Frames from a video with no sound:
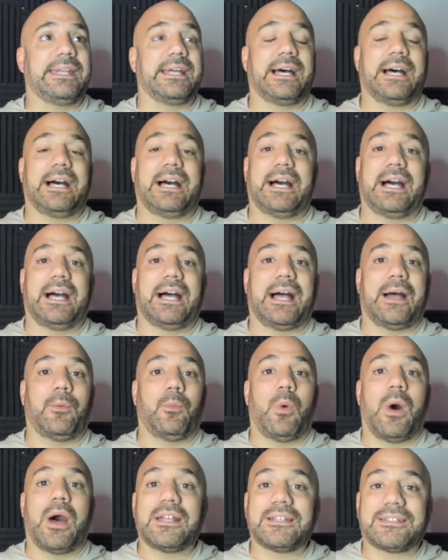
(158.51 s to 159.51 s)

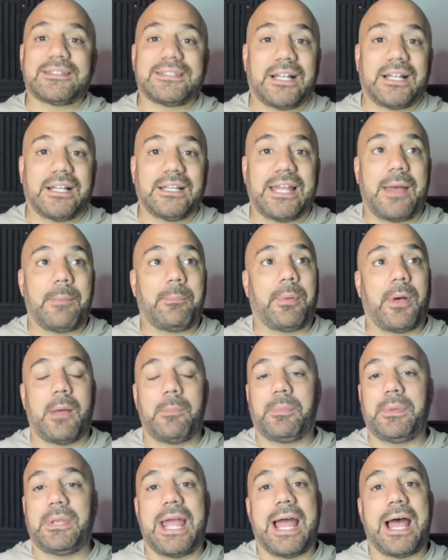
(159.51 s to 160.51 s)
want to sell that
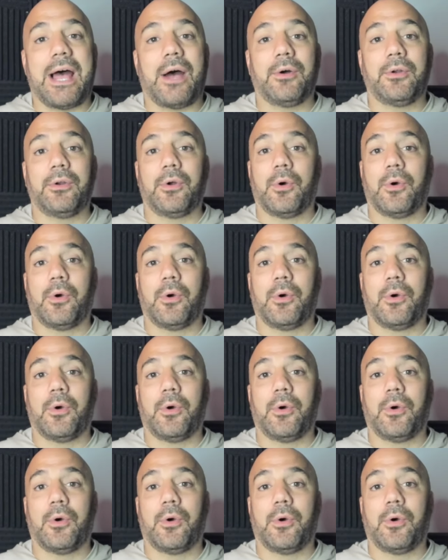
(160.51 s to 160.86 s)
puppy out